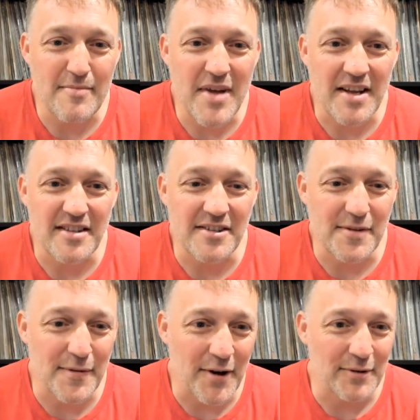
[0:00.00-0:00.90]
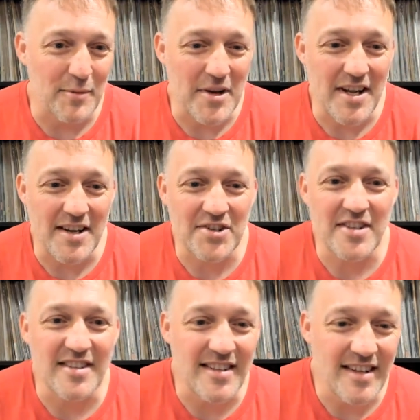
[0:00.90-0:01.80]
making the default
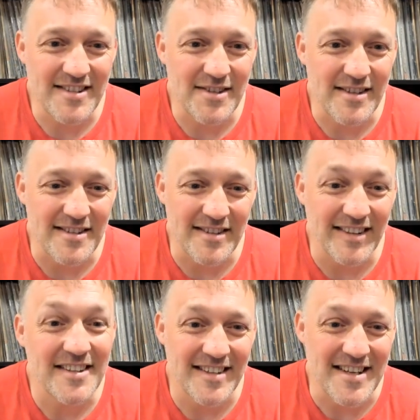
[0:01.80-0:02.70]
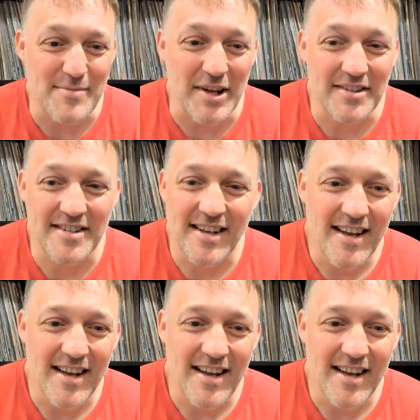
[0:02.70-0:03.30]
remediation to delete the emails.